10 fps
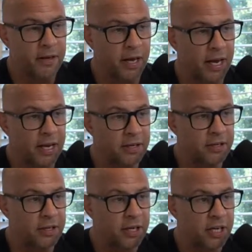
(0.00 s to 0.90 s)

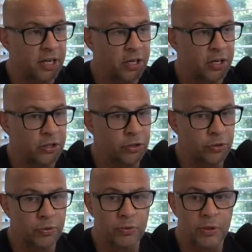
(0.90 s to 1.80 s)
and
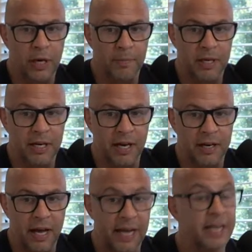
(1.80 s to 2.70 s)
you come in at